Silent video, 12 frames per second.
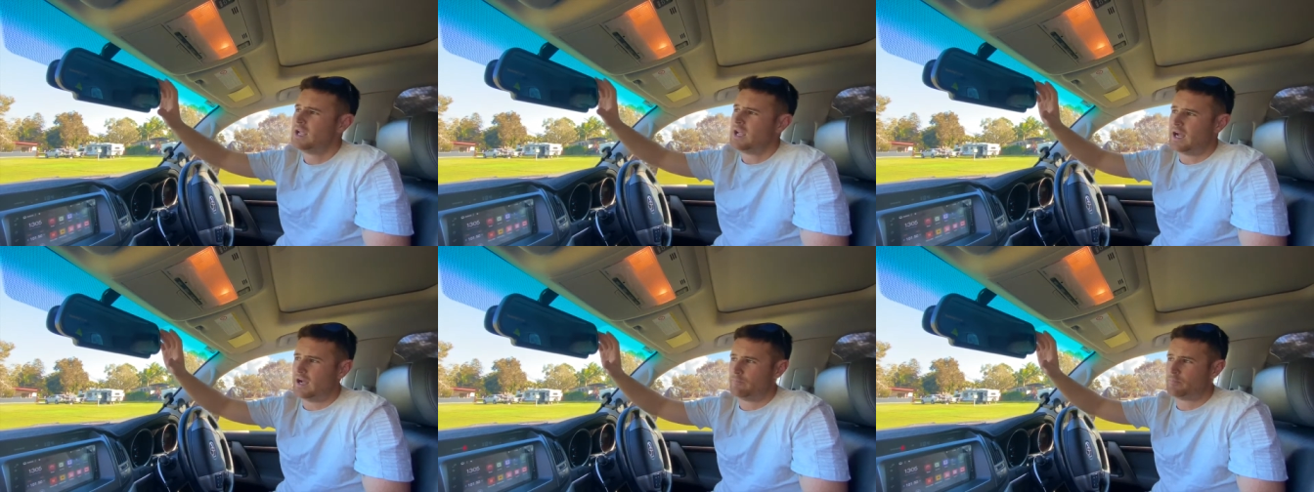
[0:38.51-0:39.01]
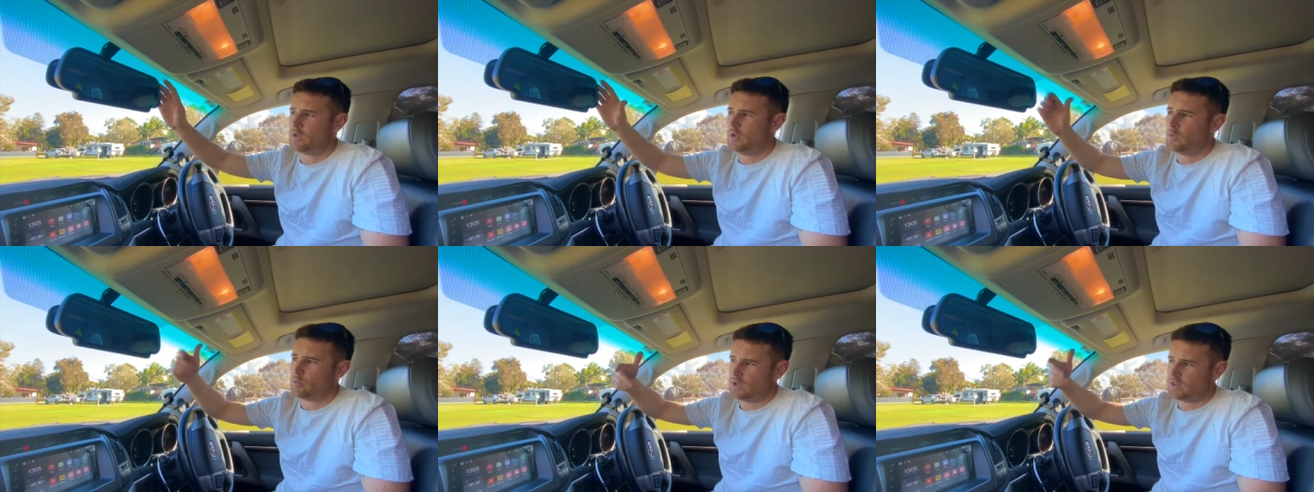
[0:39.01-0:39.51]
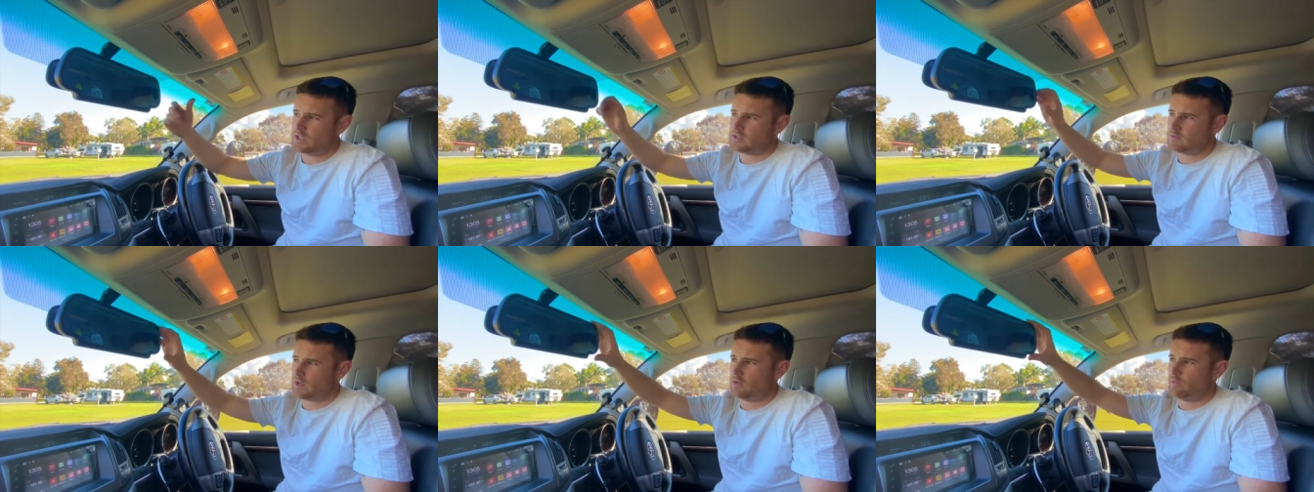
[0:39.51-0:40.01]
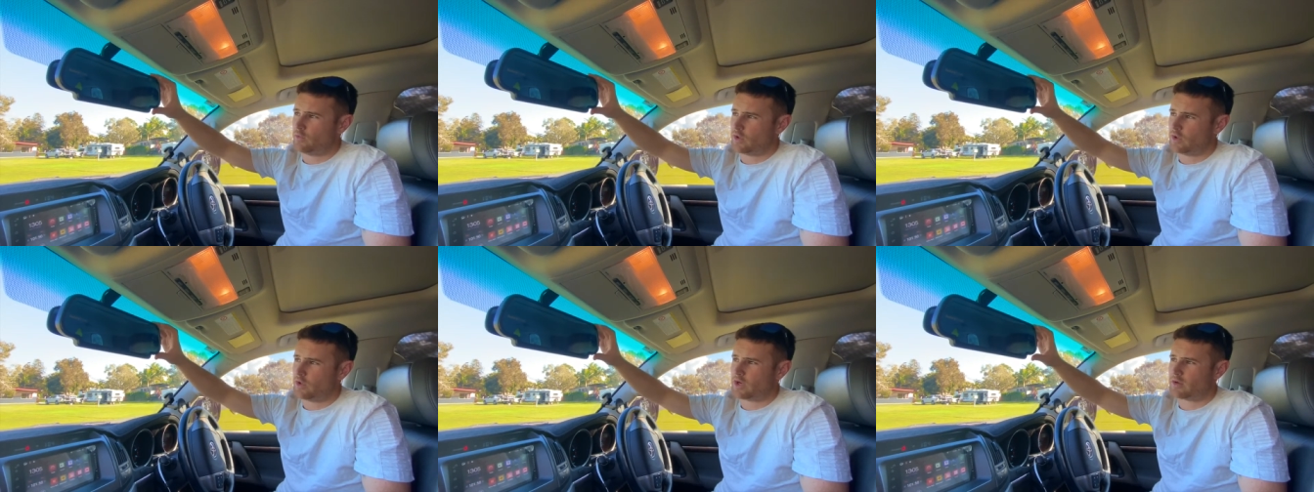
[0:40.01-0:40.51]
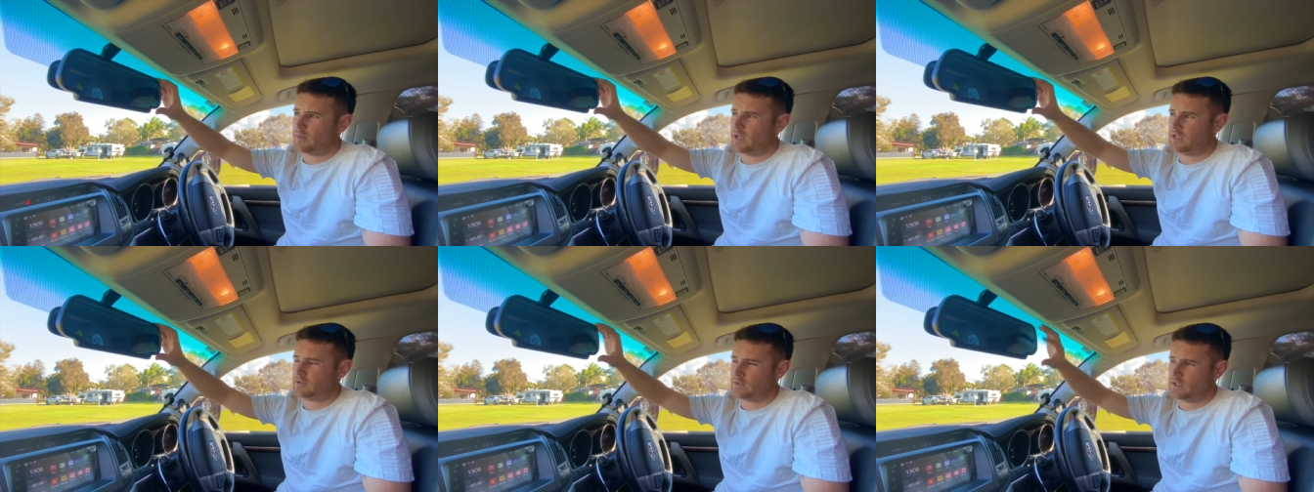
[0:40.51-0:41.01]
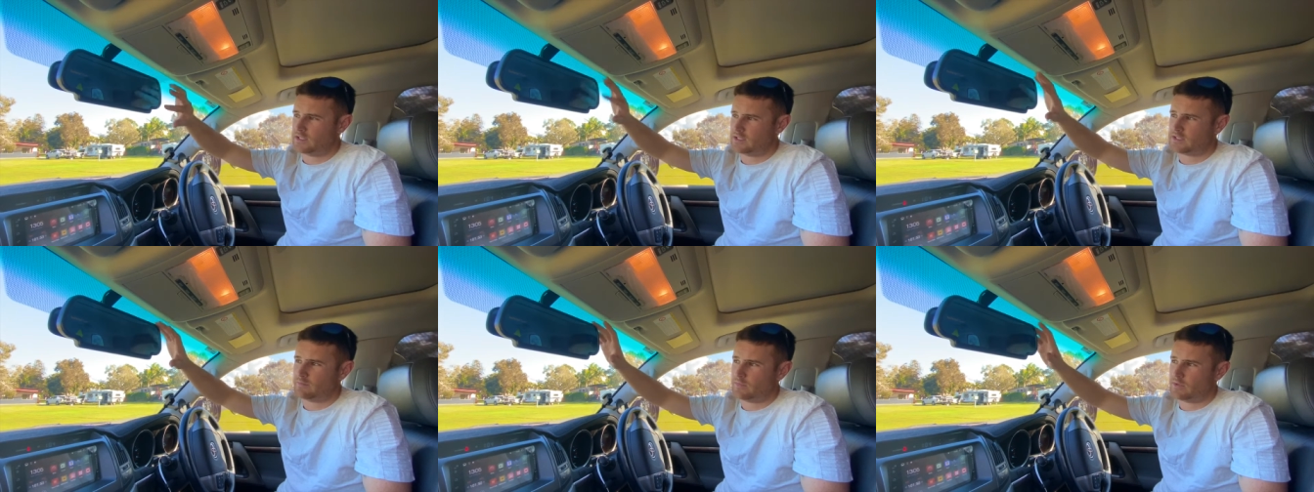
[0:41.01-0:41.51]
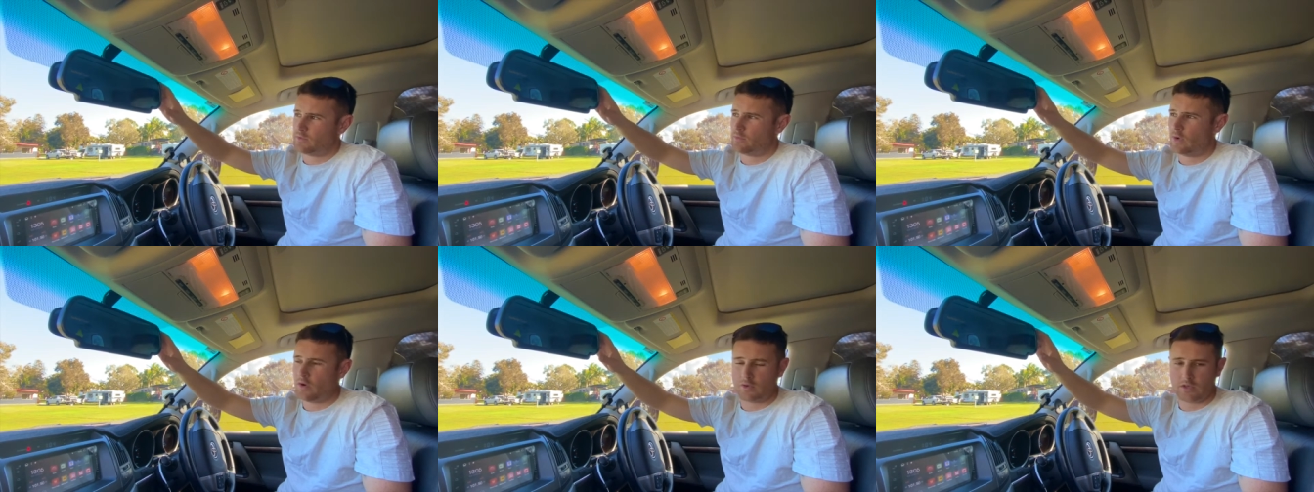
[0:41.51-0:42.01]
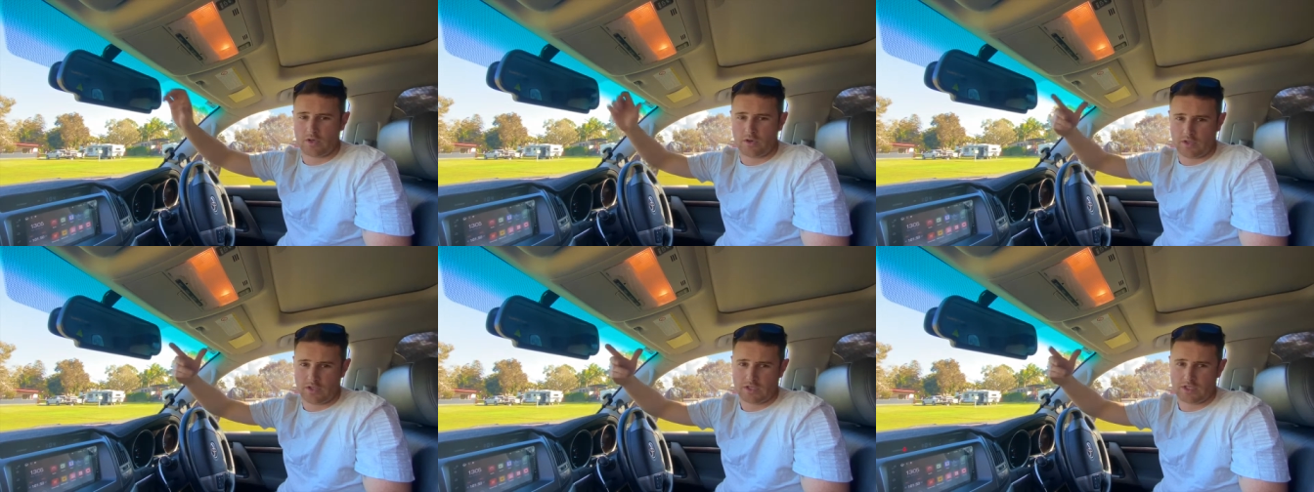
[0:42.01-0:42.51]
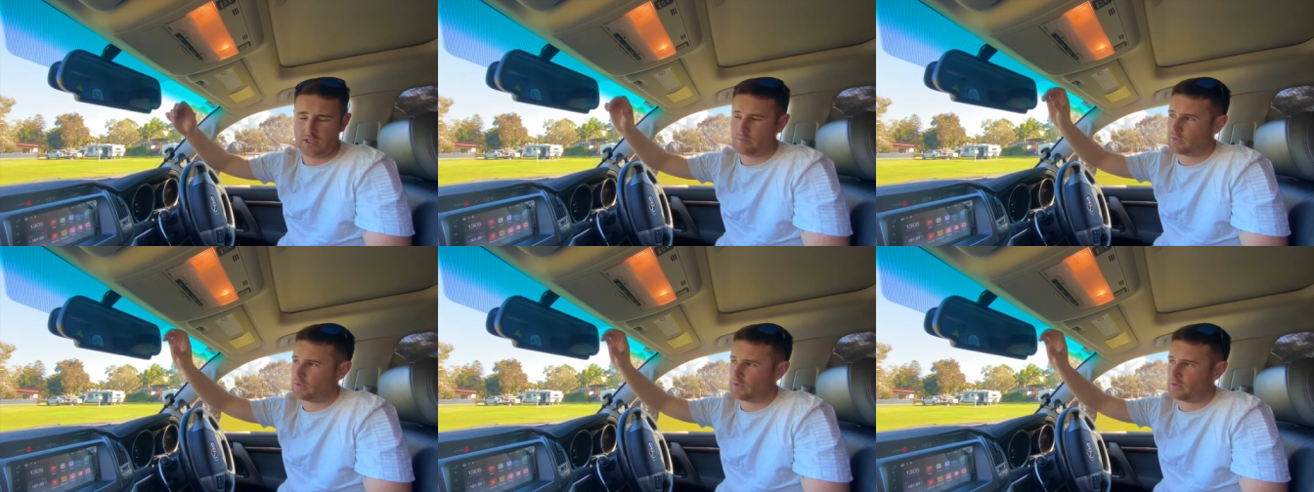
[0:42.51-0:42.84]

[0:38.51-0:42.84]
Um, with this one, what I like about this one is it's a mirror while you're not using it,